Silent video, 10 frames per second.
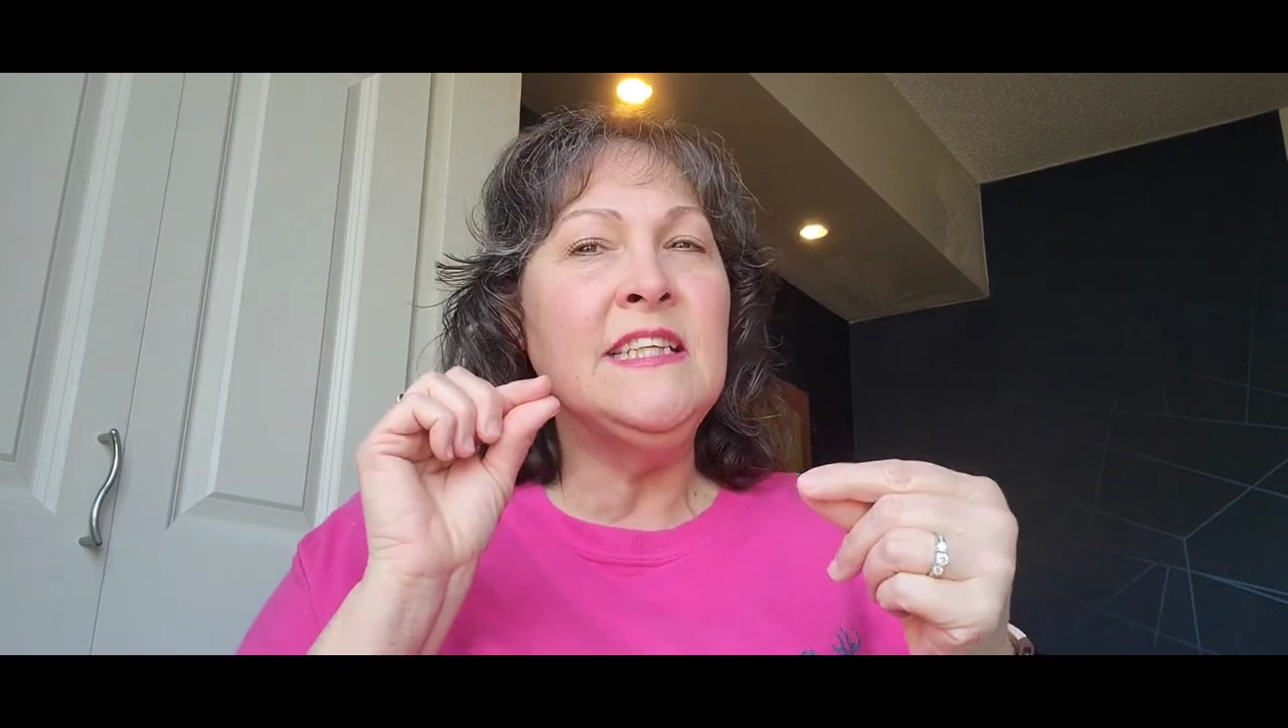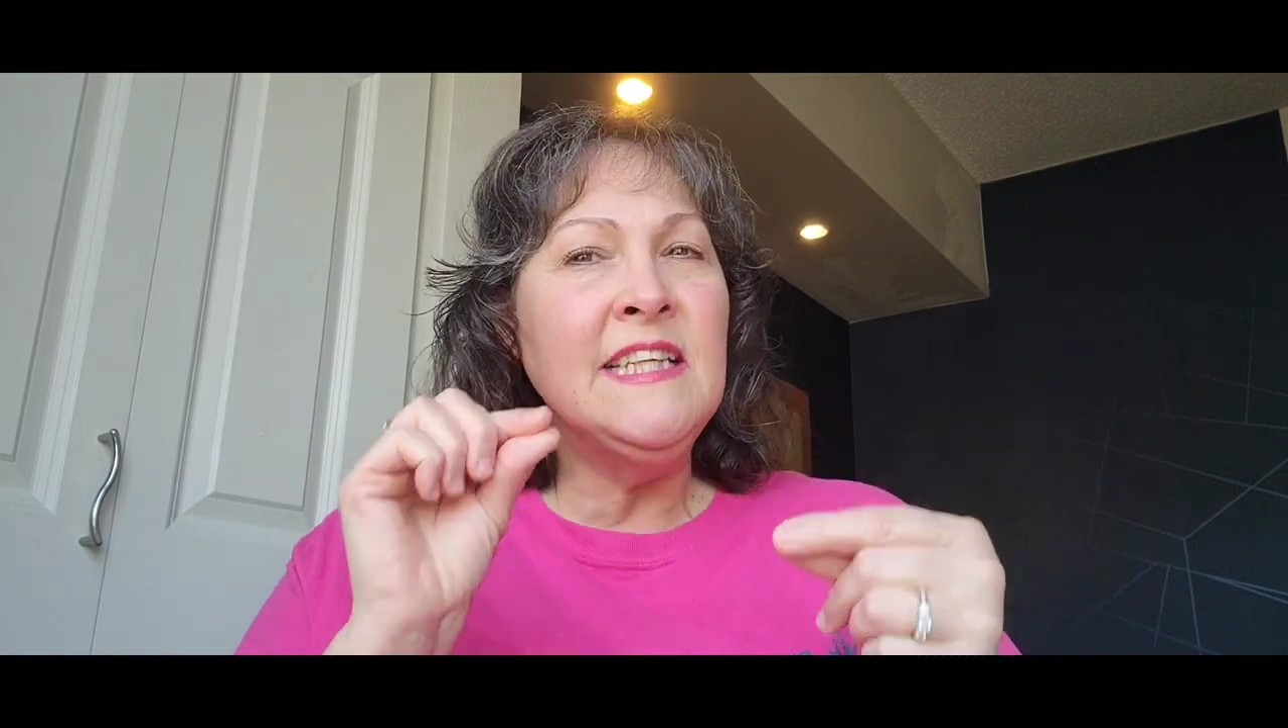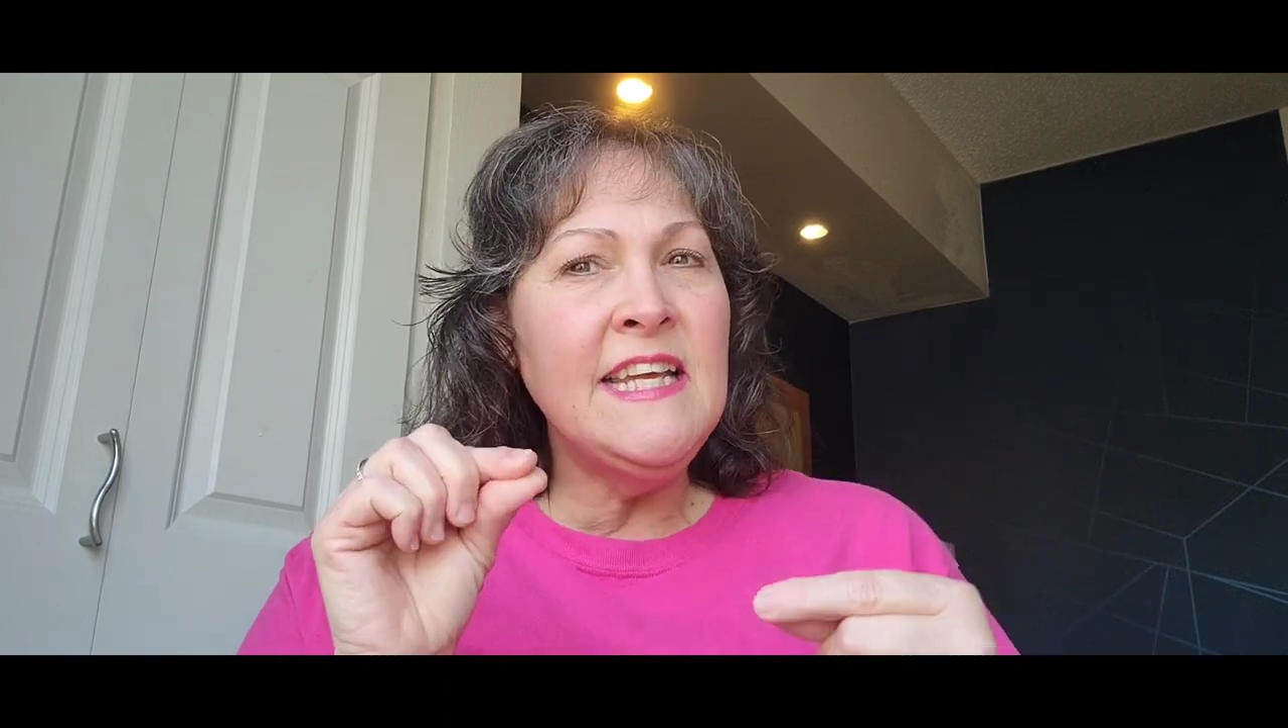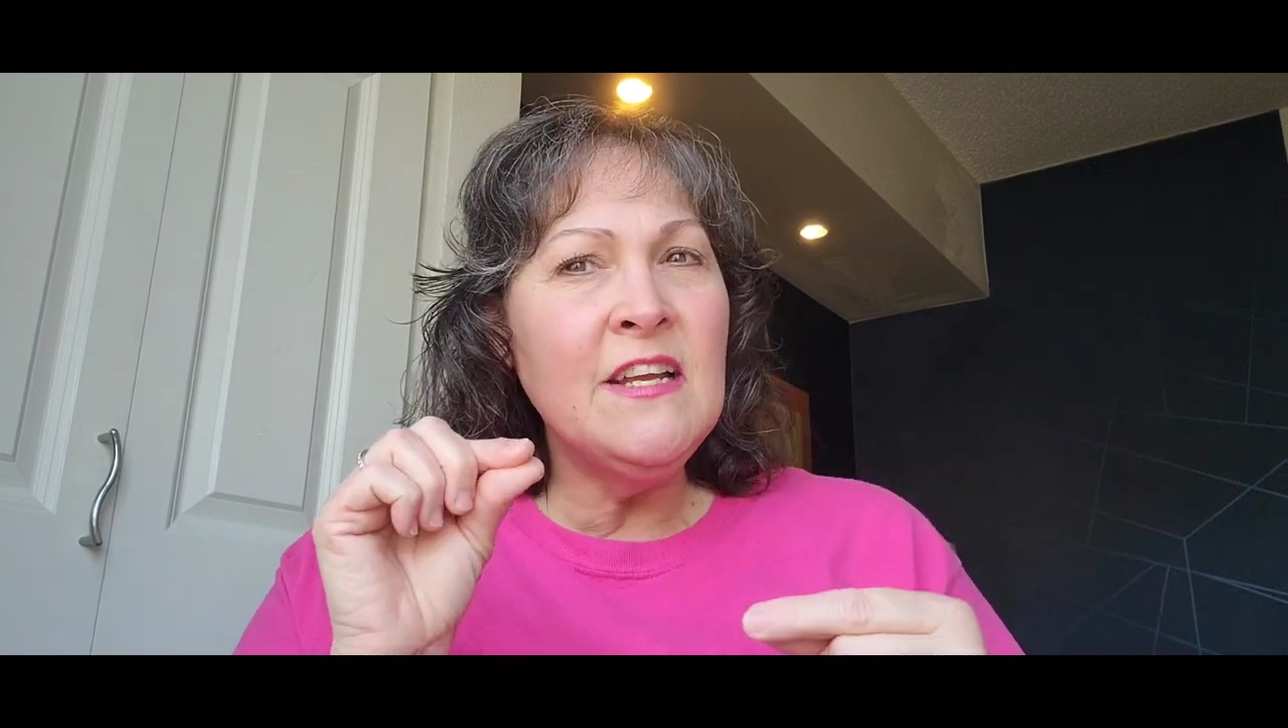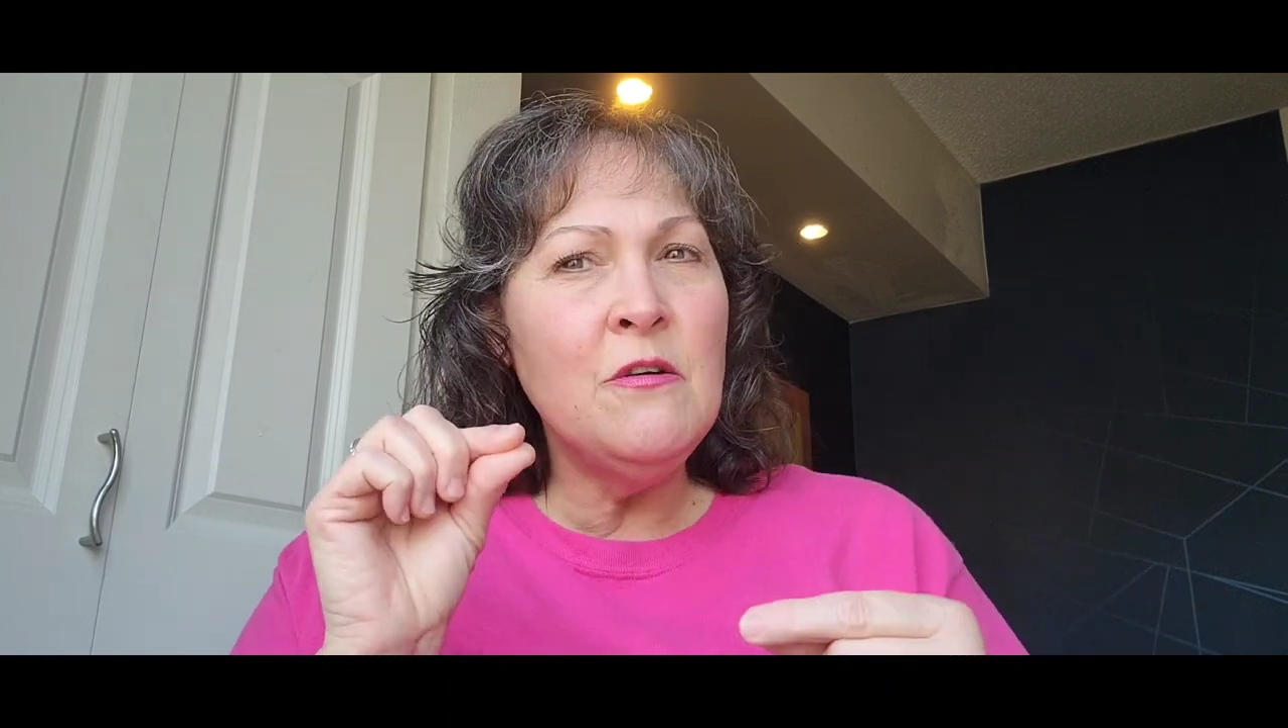
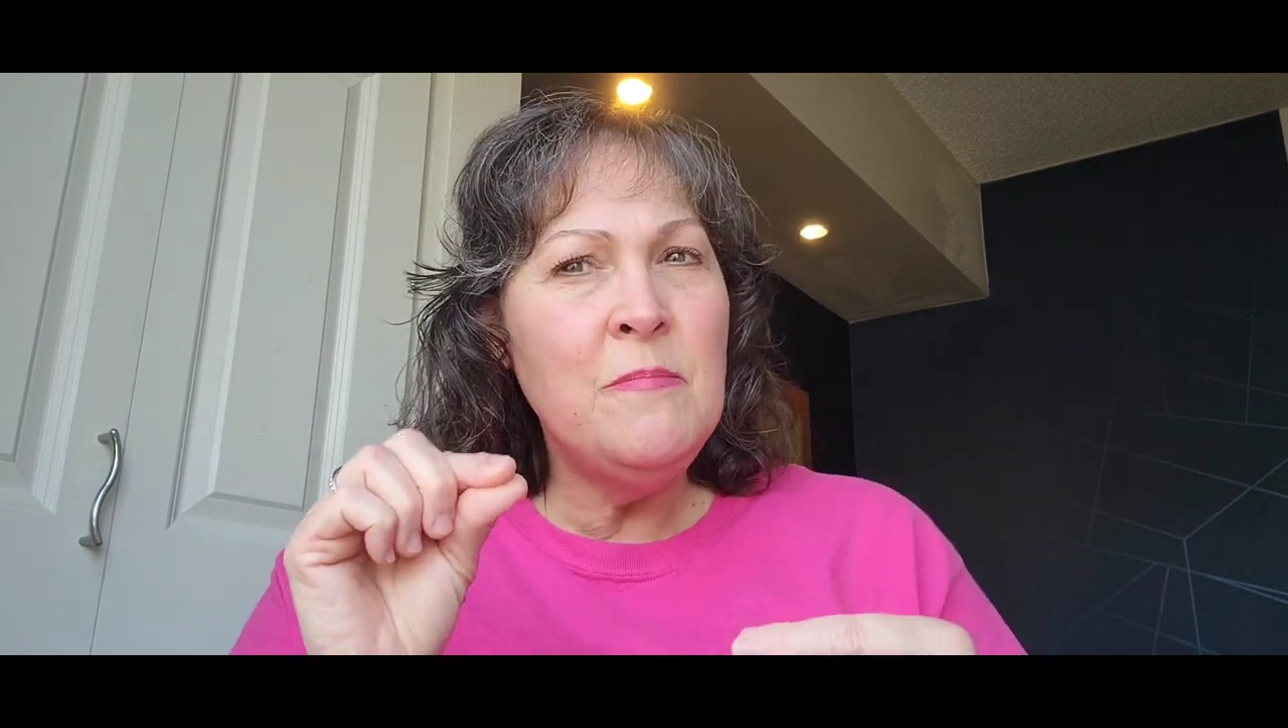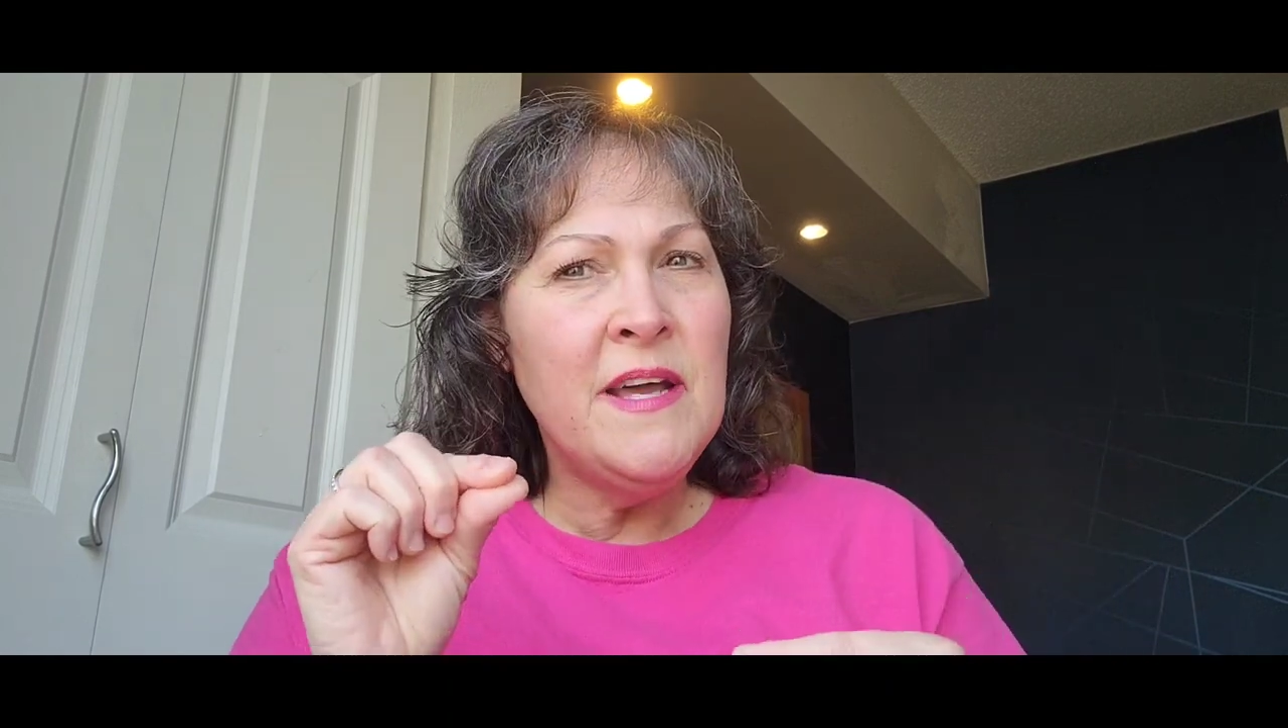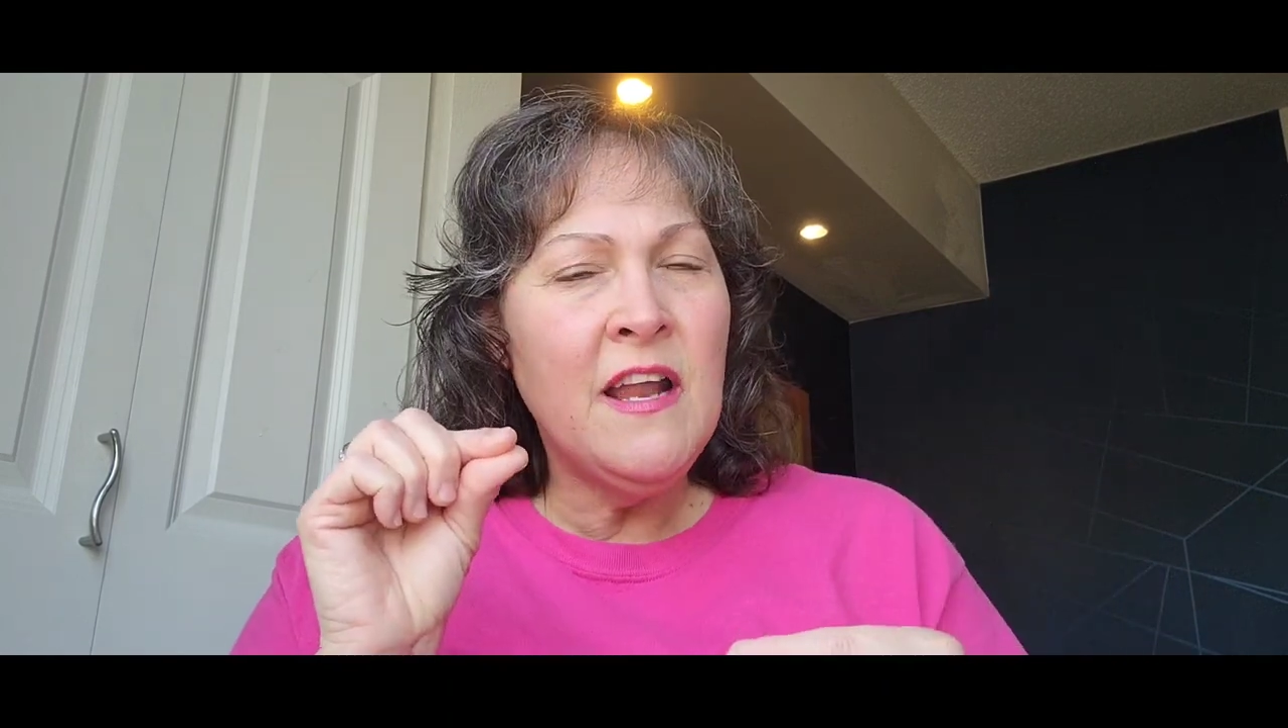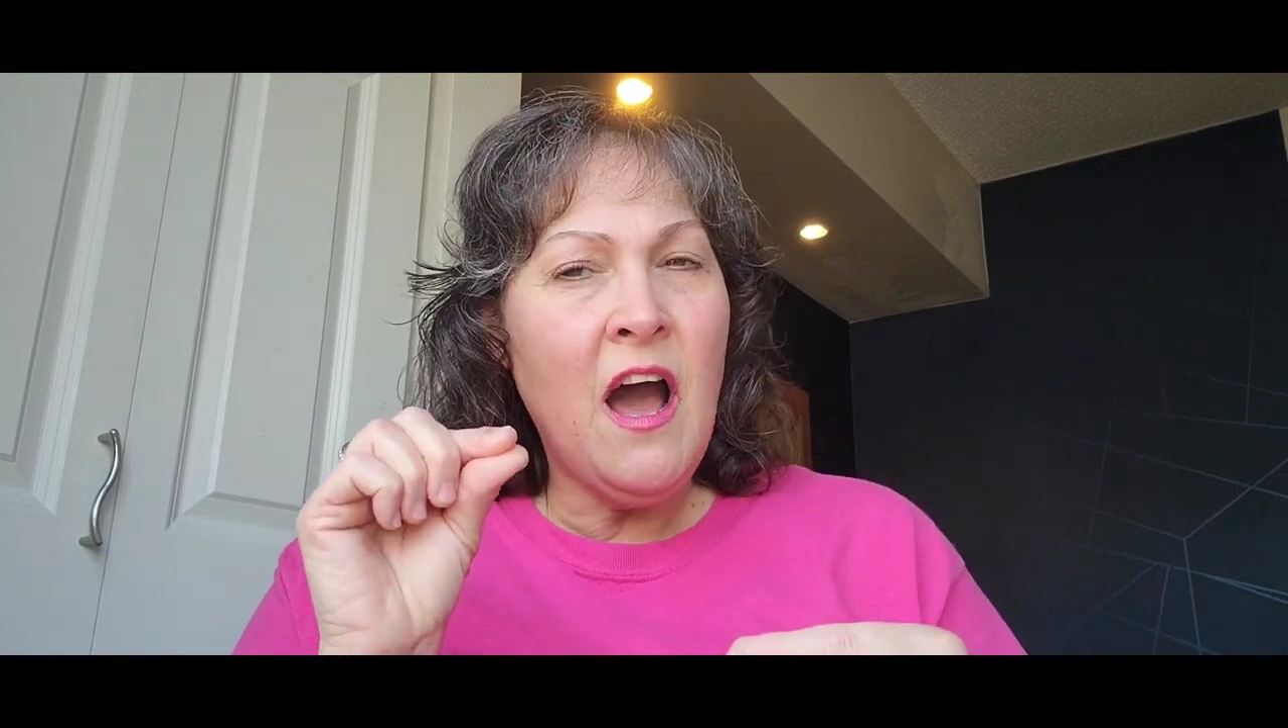little bit